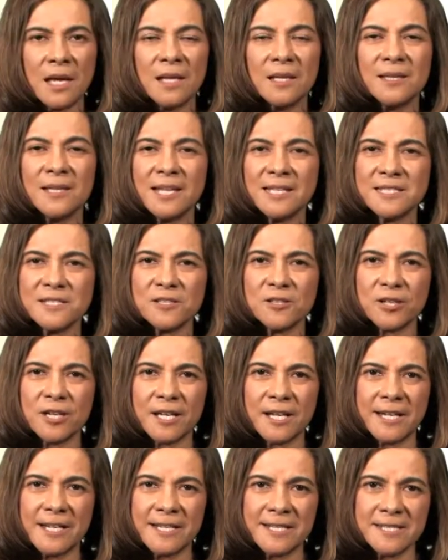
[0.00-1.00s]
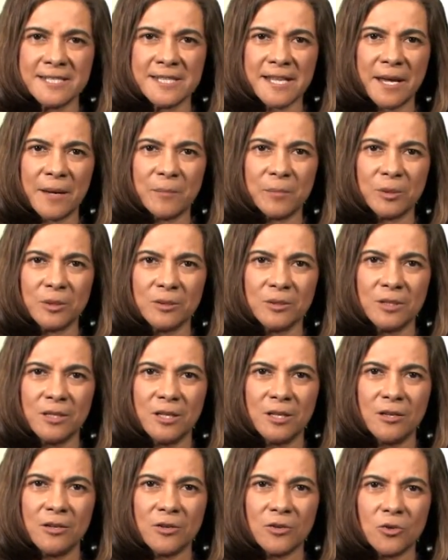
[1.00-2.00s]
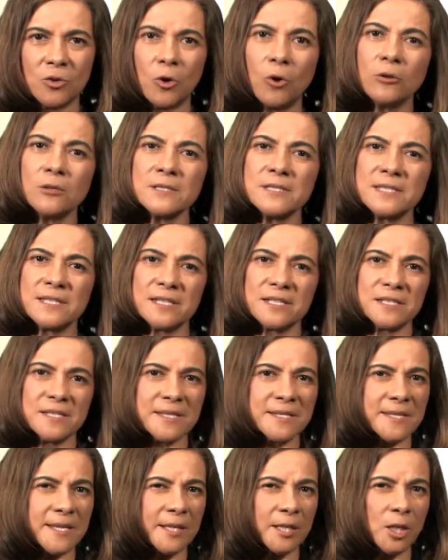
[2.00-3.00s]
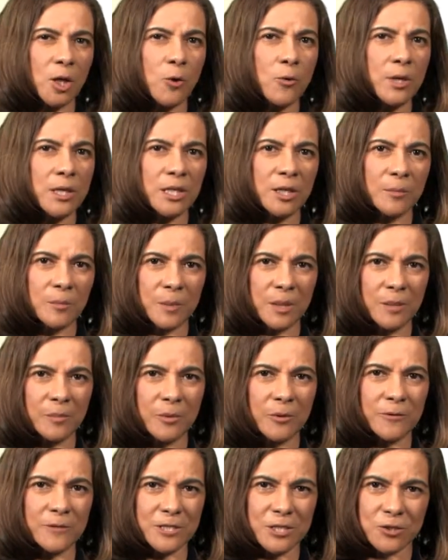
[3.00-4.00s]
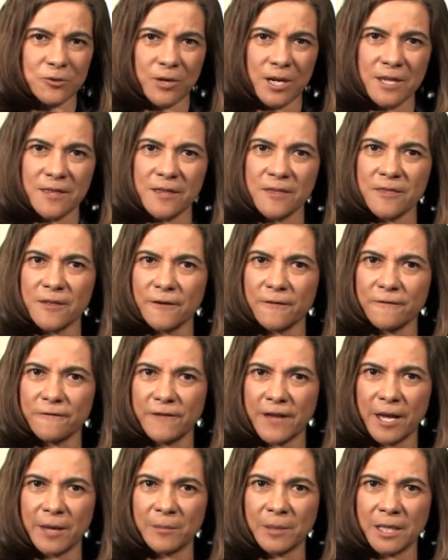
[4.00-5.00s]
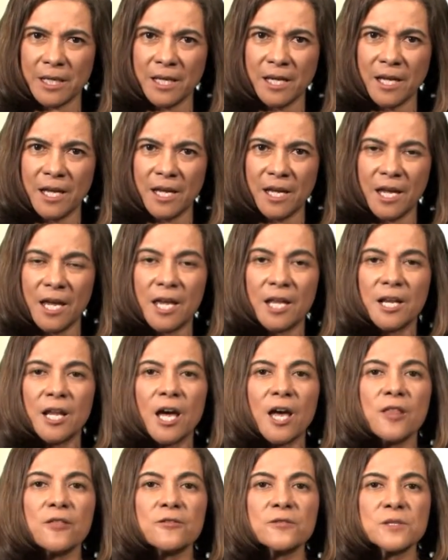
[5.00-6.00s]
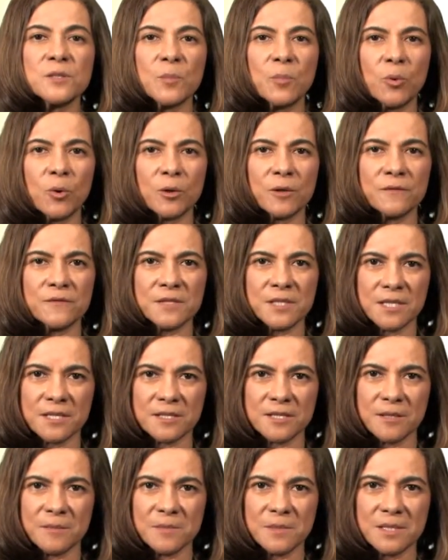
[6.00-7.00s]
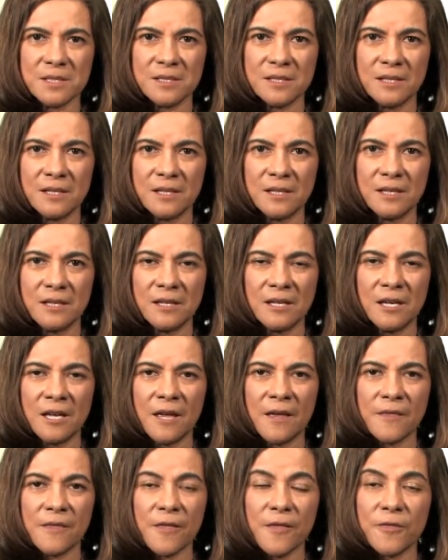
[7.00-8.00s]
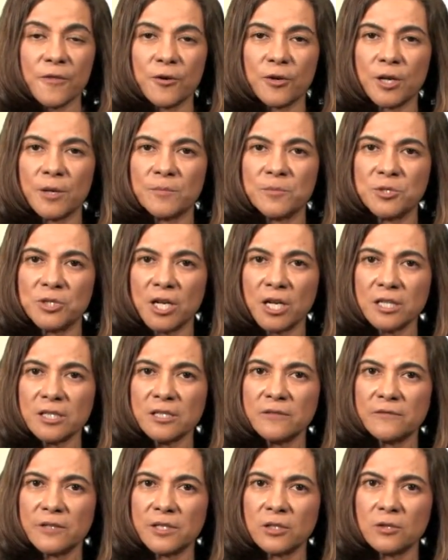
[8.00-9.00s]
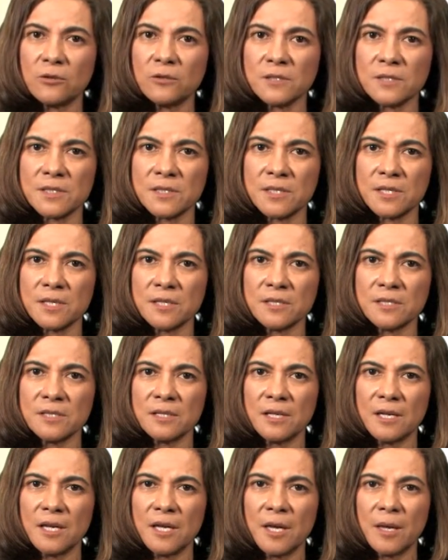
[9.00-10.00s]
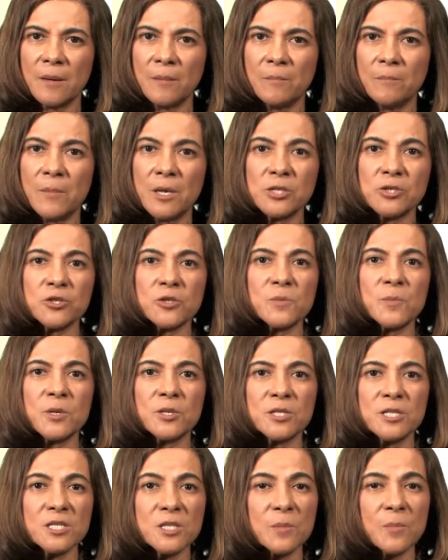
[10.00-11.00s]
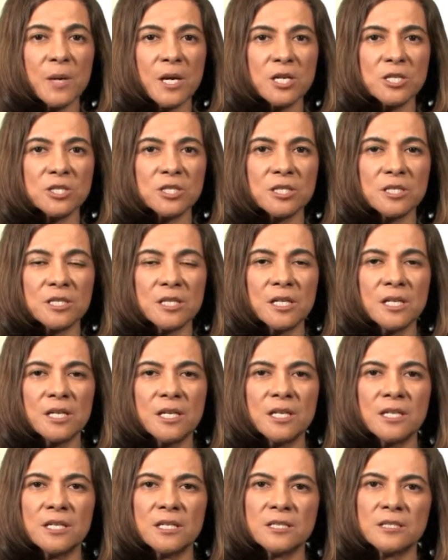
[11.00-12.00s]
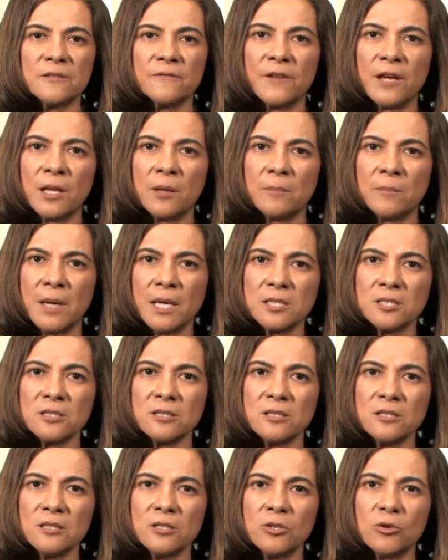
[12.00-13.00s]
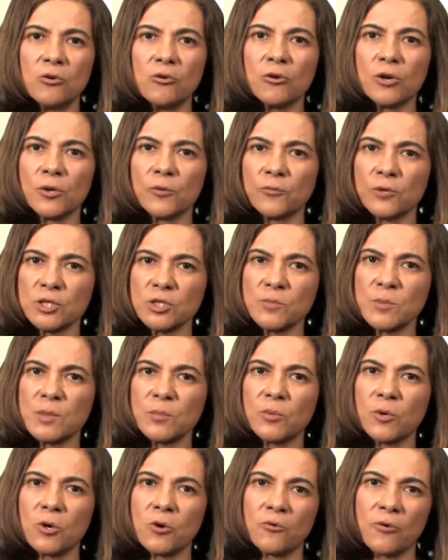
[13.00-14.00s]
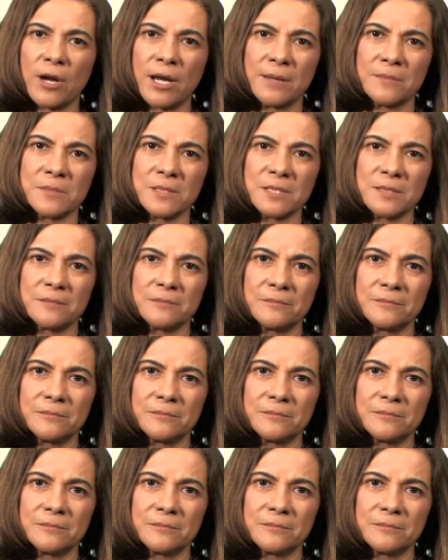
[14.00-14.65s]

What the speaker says: Let's look at an example. Goal 6 is that low-income people will strengthen their family and other supportive systems. The third objective in Goal 6 measures participation in developmental or enrichment programs.